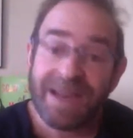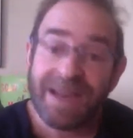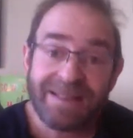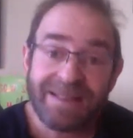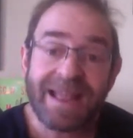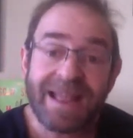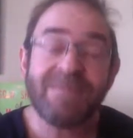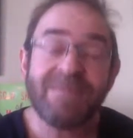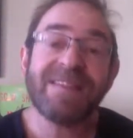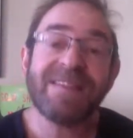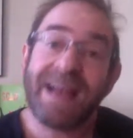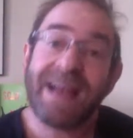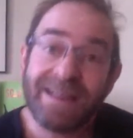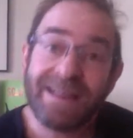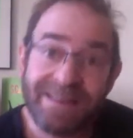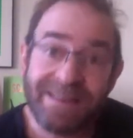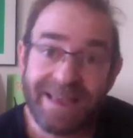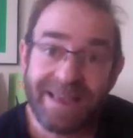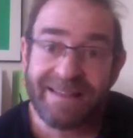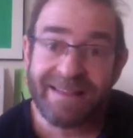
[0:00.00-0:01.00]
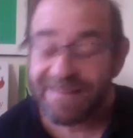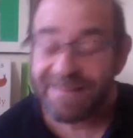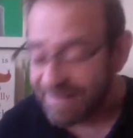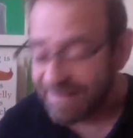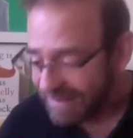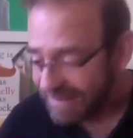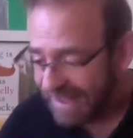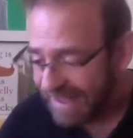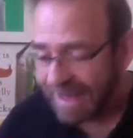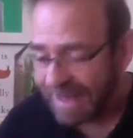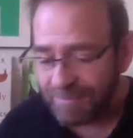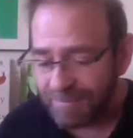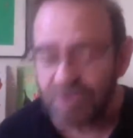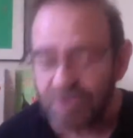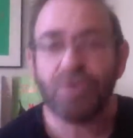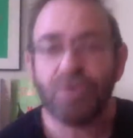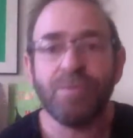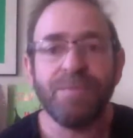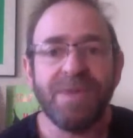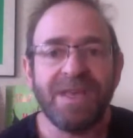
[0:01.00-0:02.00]
Many times ideas
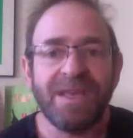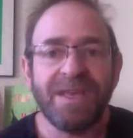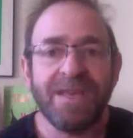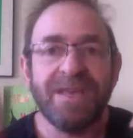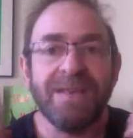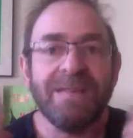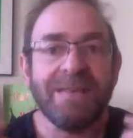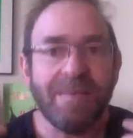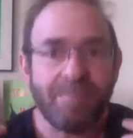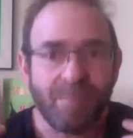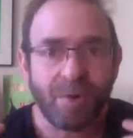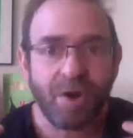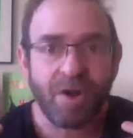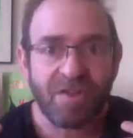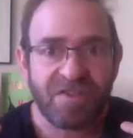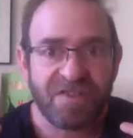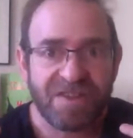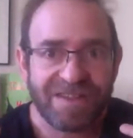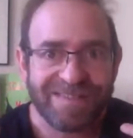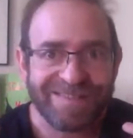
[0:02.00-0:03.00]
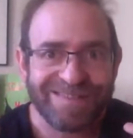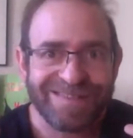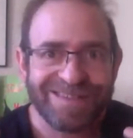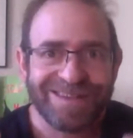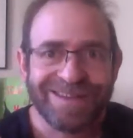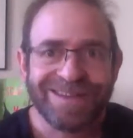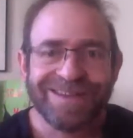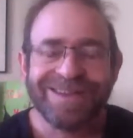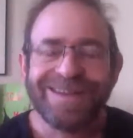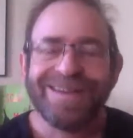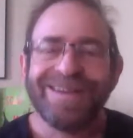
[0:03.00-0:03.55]
come to me in the process.